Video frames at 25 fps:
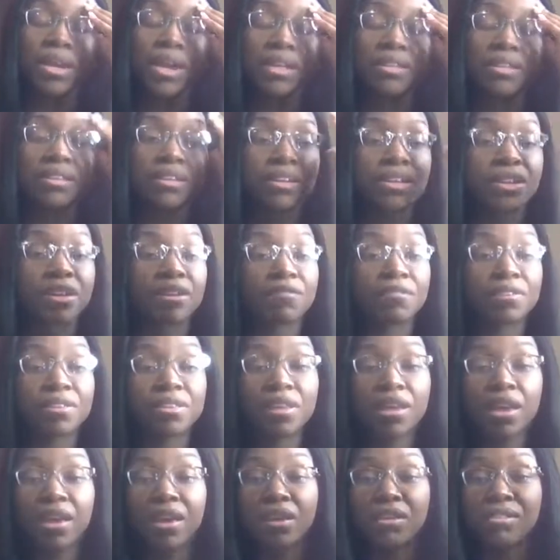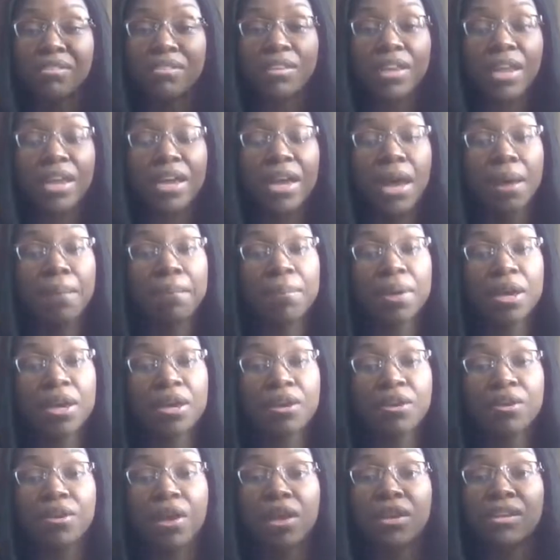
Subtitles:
I did it every day until I got better.